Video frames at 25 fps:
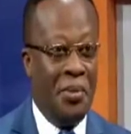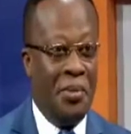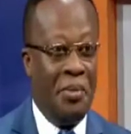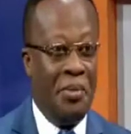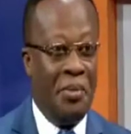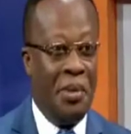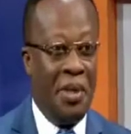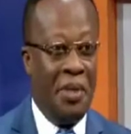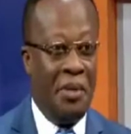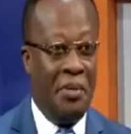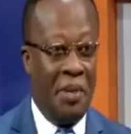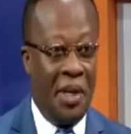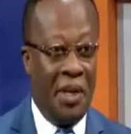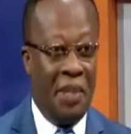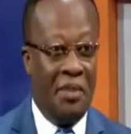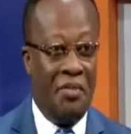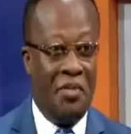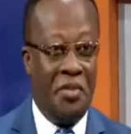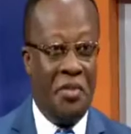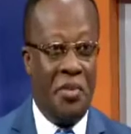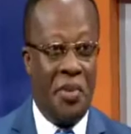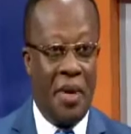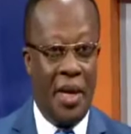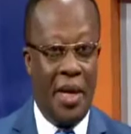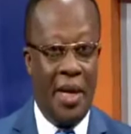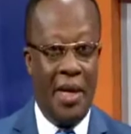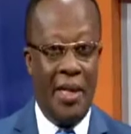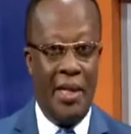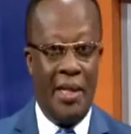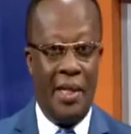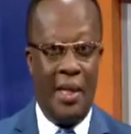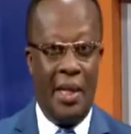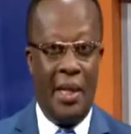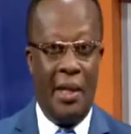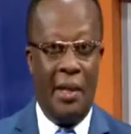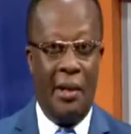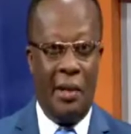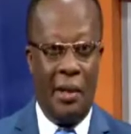We have trained
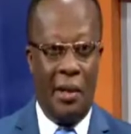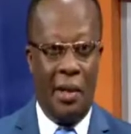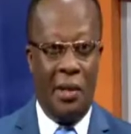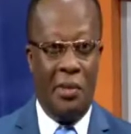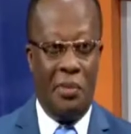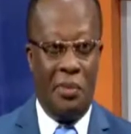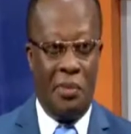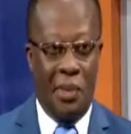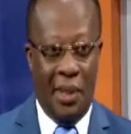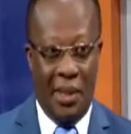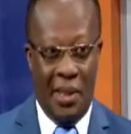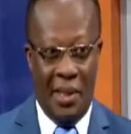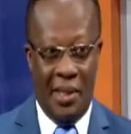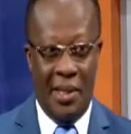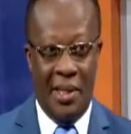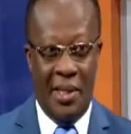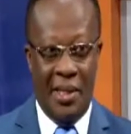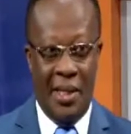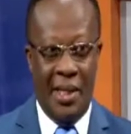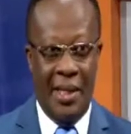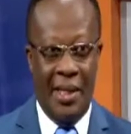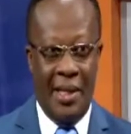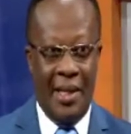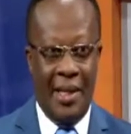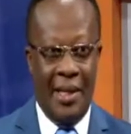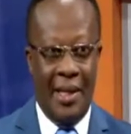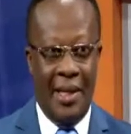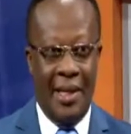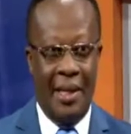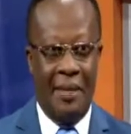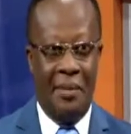a lot. We understand.